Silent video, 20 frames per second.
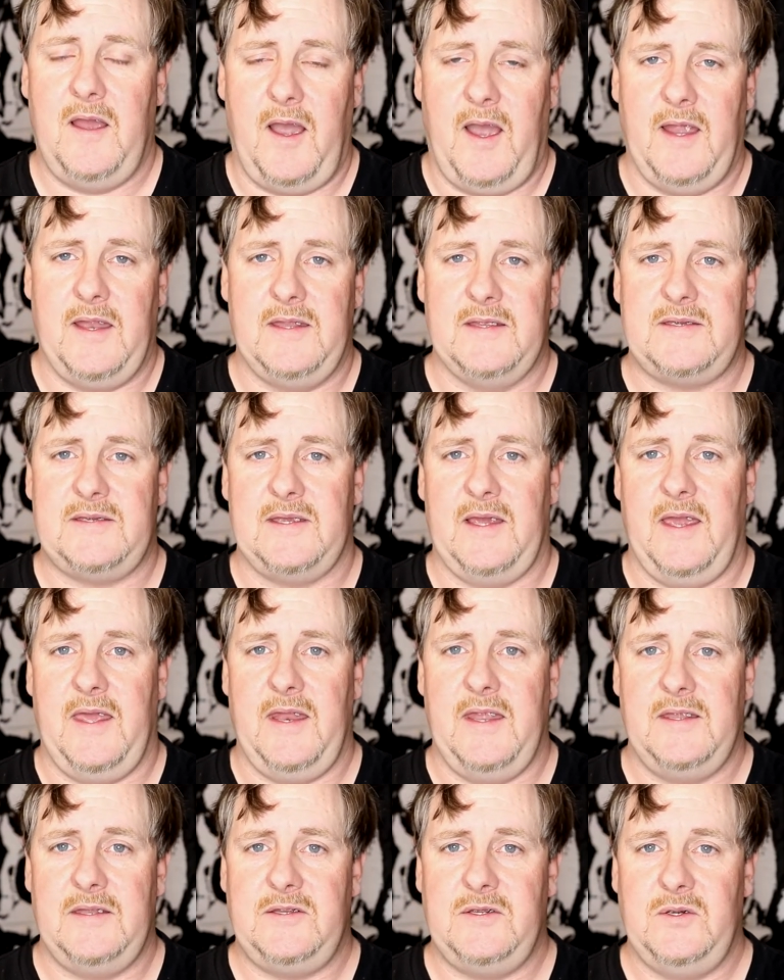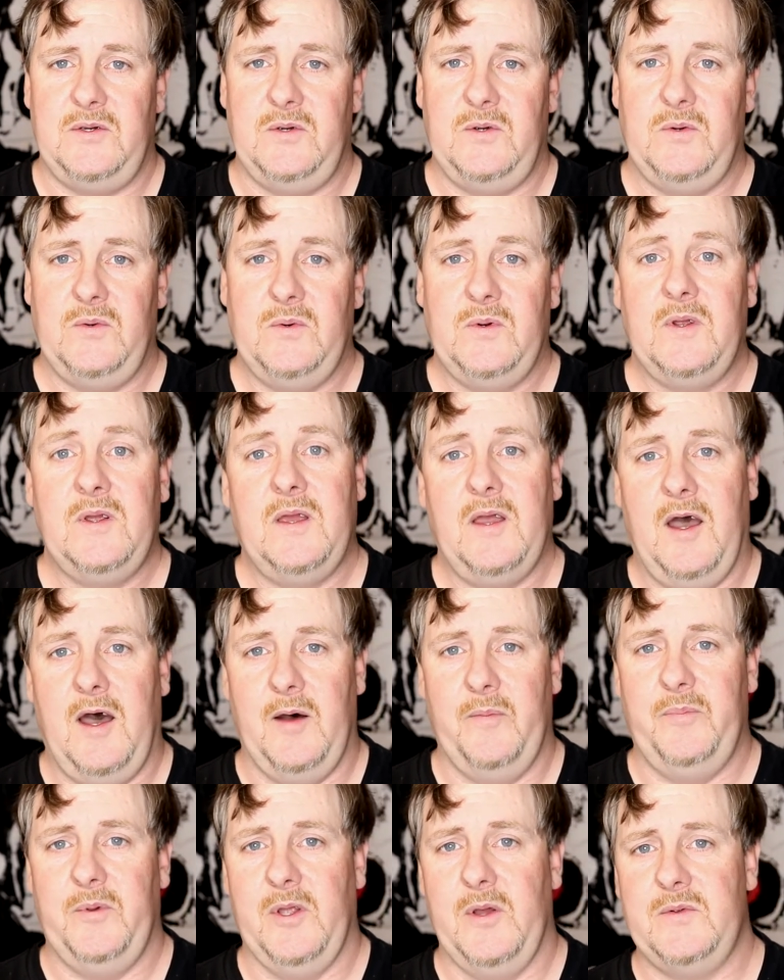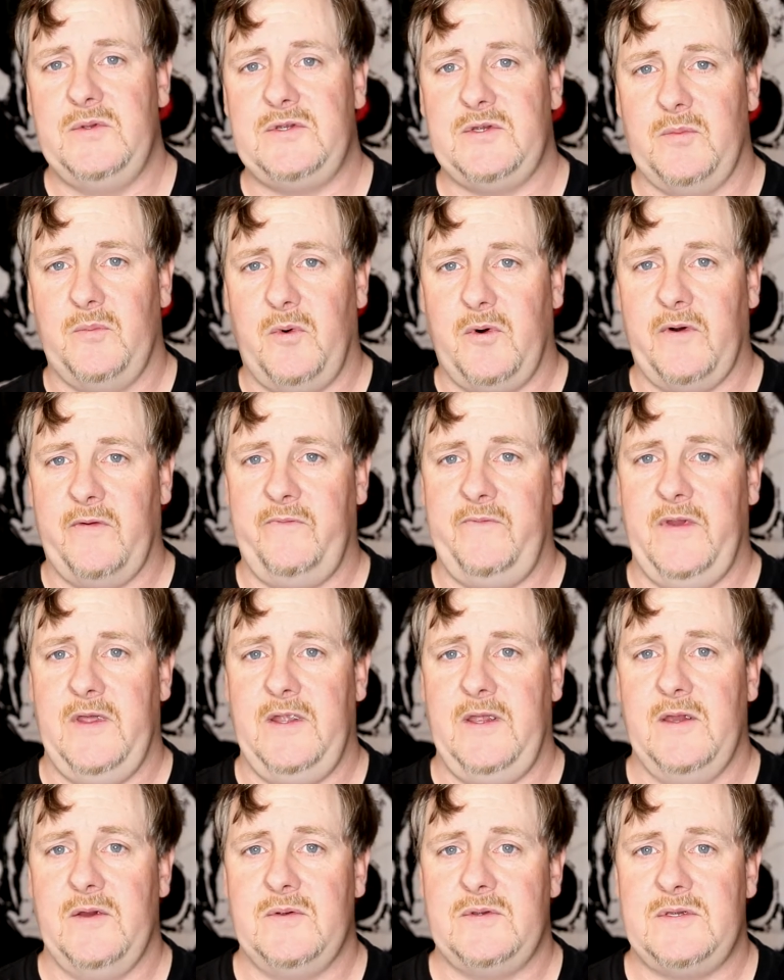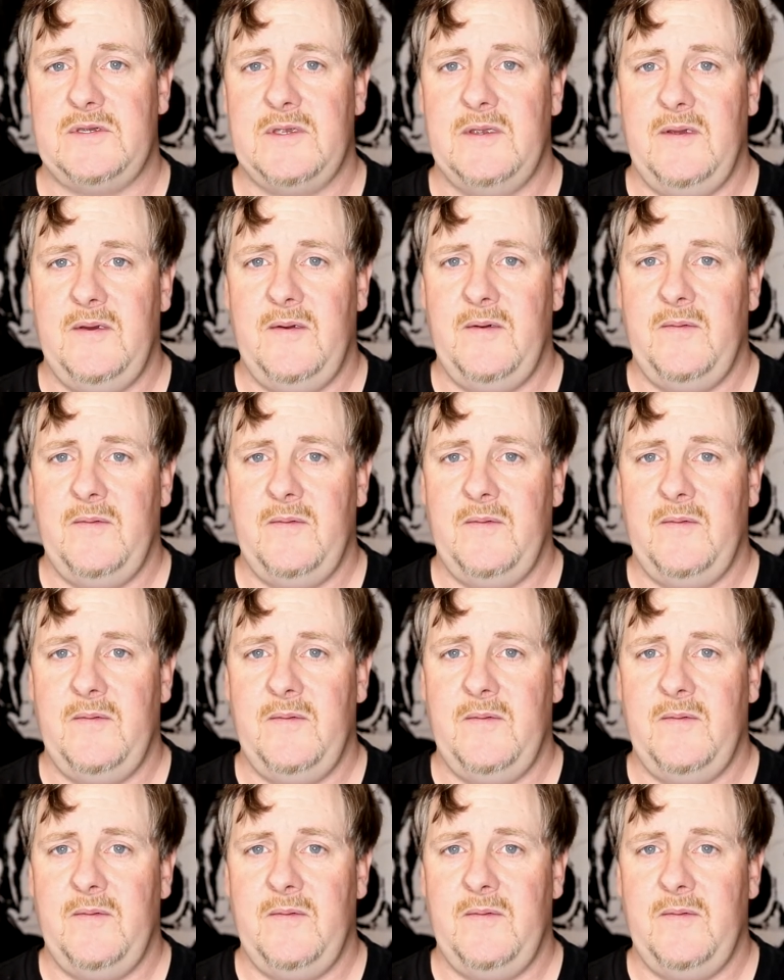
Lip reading: I decided to upload some more videos.